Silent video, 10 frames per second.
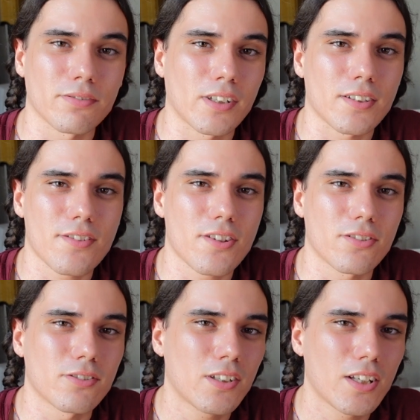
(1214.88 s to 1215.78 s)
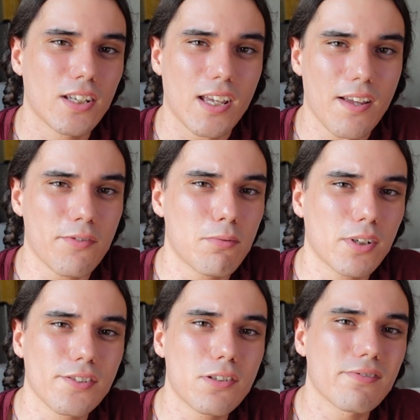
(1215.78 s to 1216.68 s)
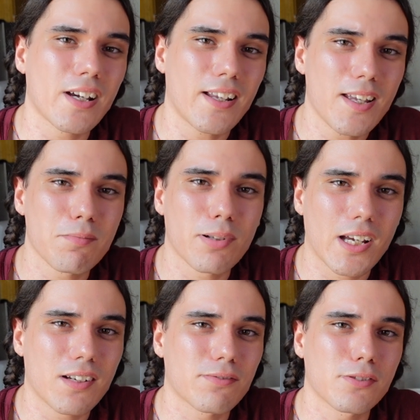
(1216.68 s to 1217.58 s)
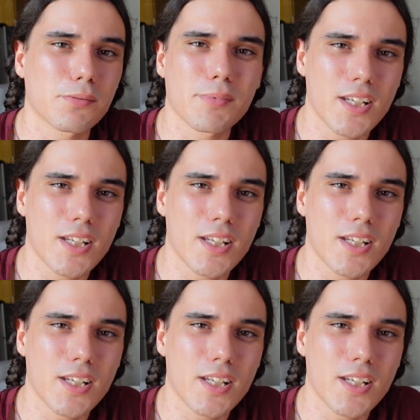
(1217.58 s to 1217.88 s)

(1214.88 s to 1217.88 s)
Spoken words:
that. So if you want to do that in platform,